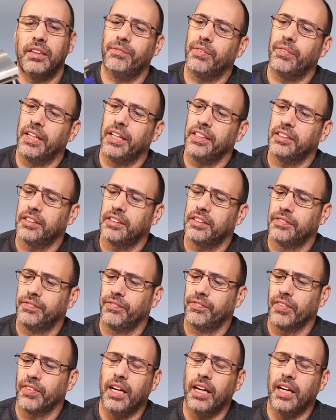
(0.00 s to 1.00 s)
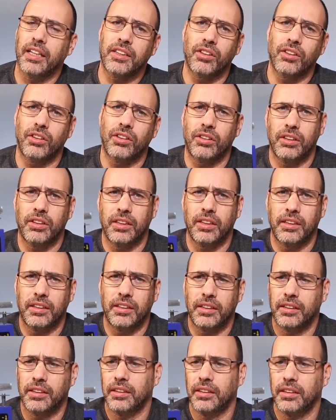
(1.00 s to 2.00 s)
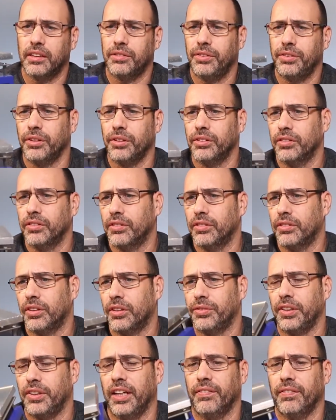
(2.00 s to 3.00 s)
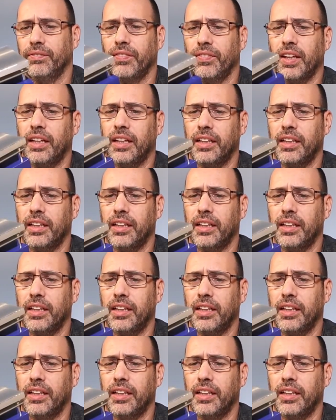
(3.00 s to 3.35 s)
heat plate. I saw a few of them,